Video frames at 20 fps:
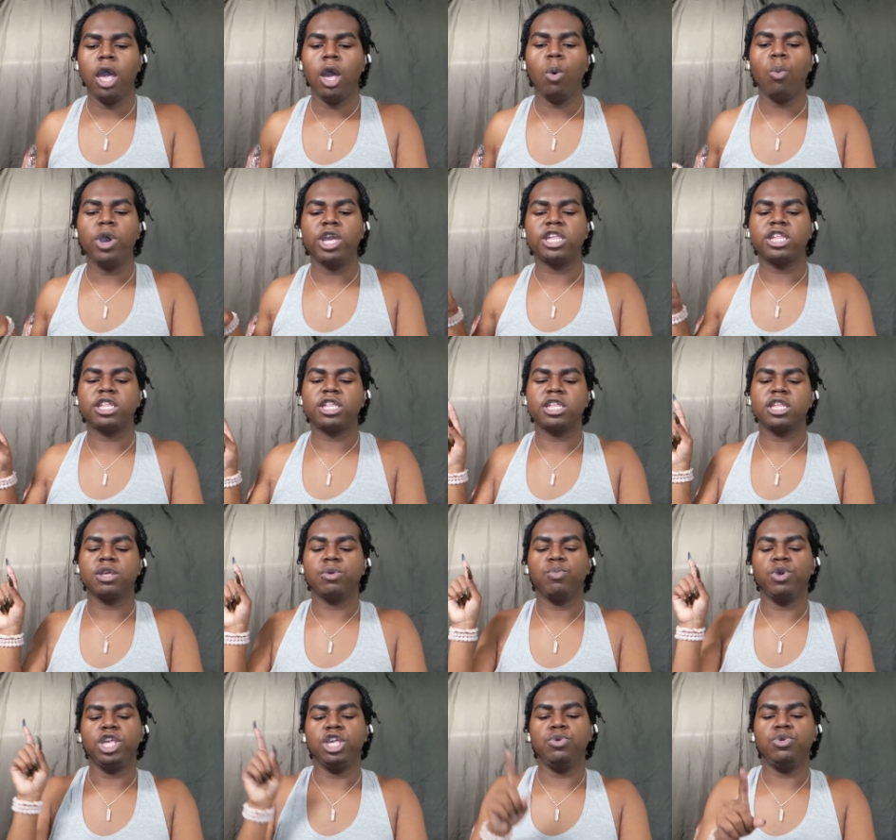Which,
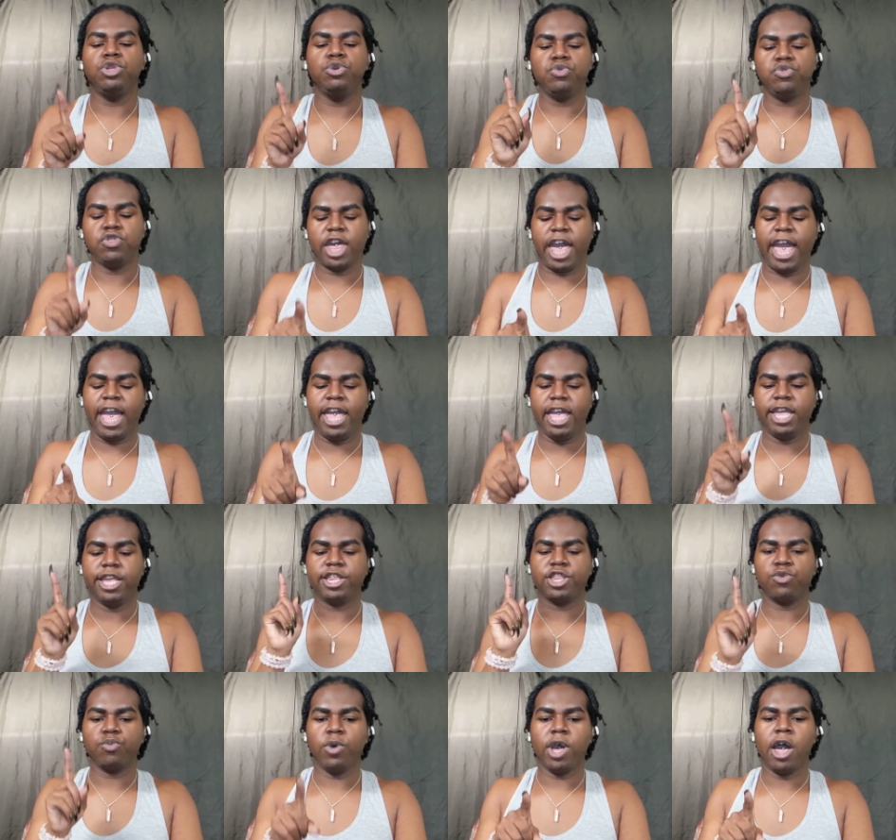when you do that
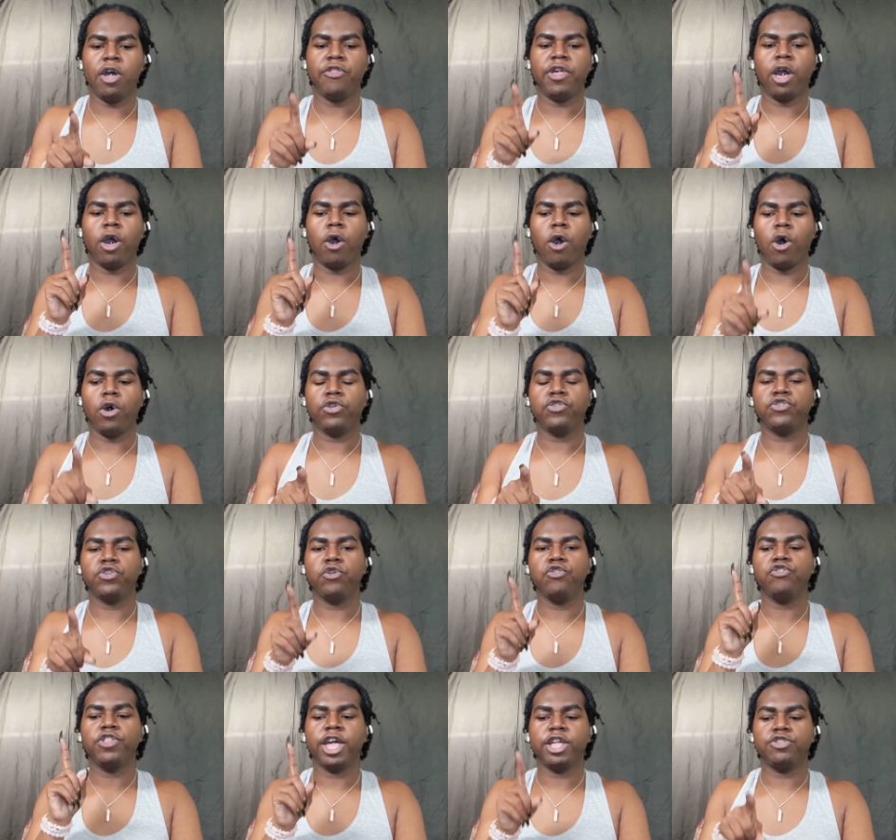as well, that
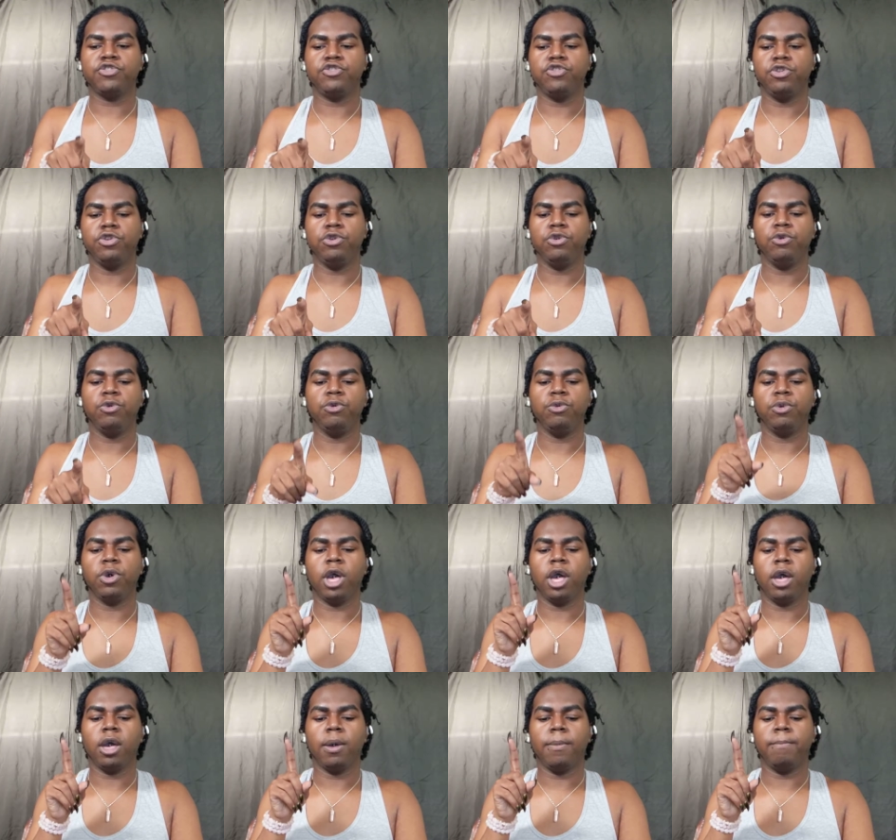also lets you
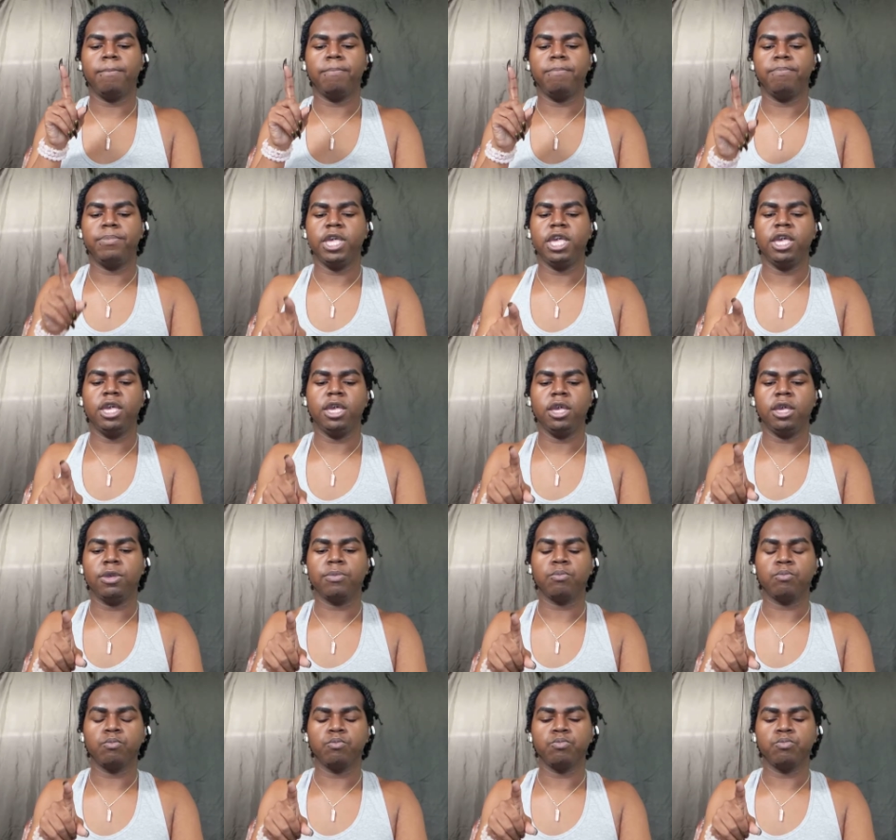um, be